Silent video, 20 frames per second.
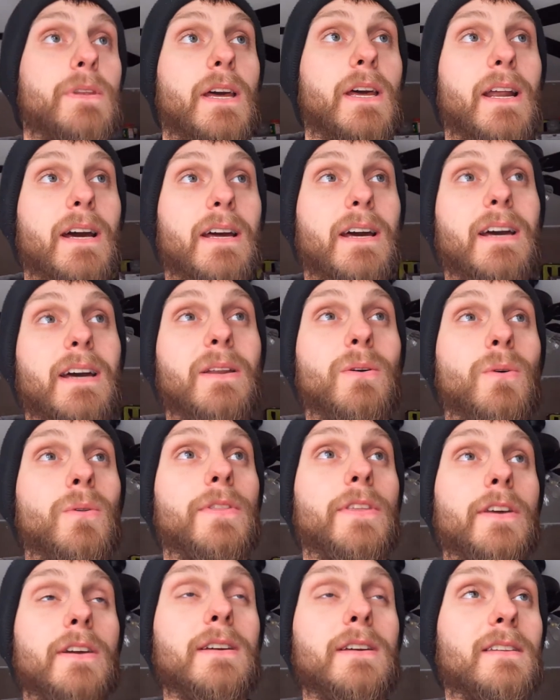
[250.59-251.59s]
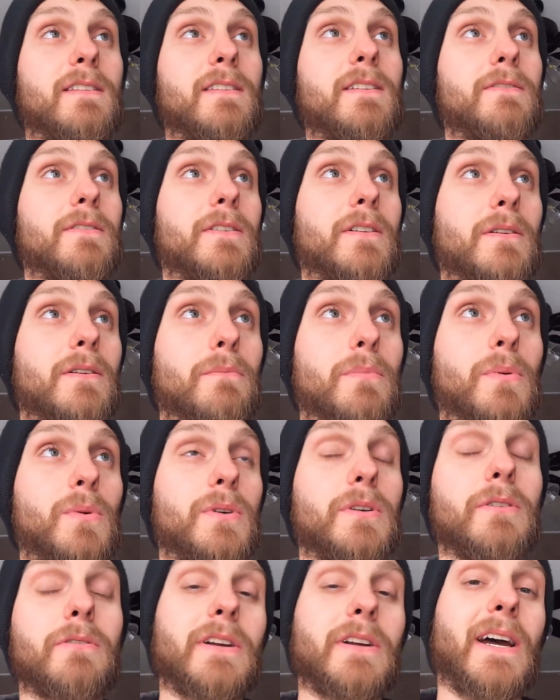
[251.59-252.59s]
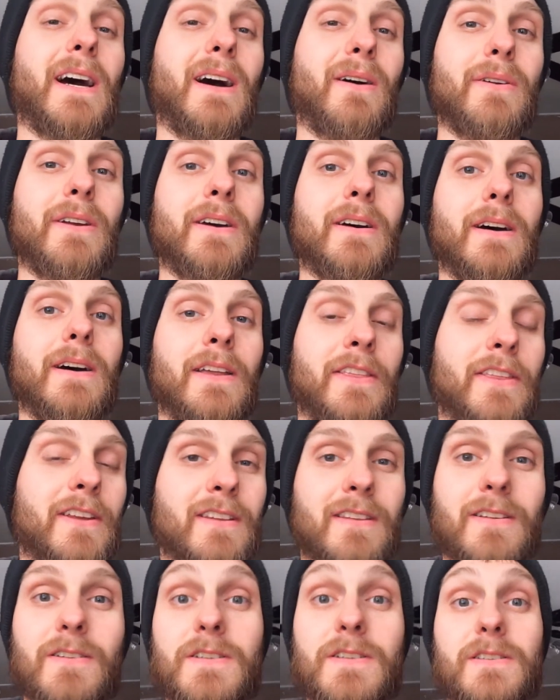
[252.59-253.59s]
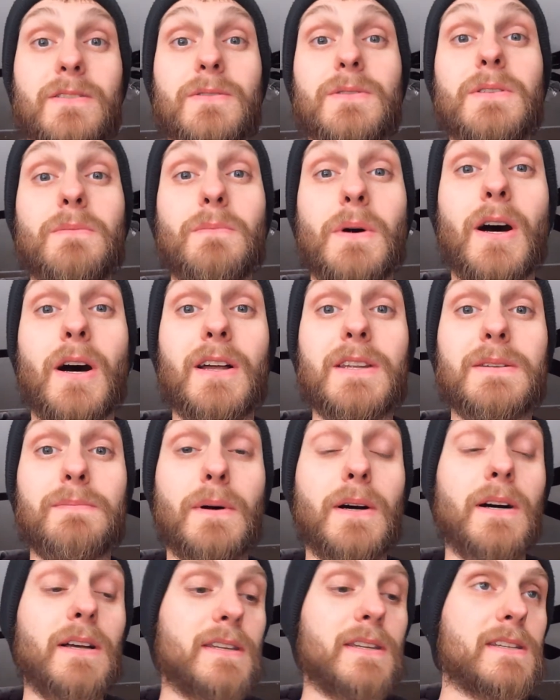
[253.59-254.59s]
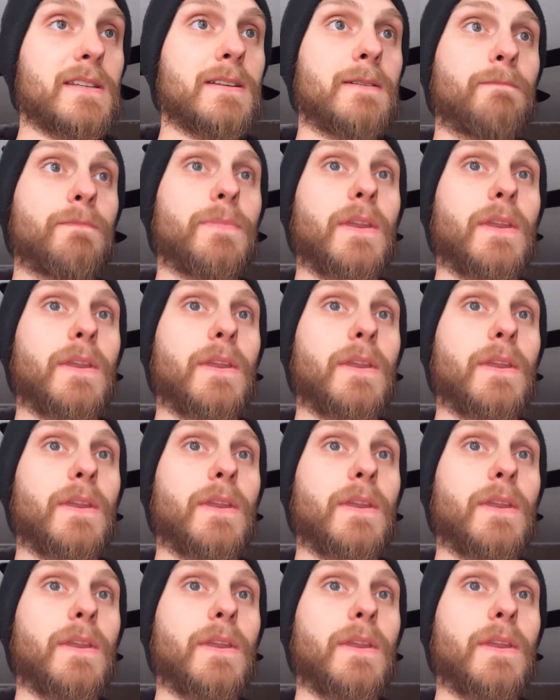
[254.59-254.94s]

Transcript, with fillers: And I, I don't think it's even completely out yet. I think there's still some hot spots.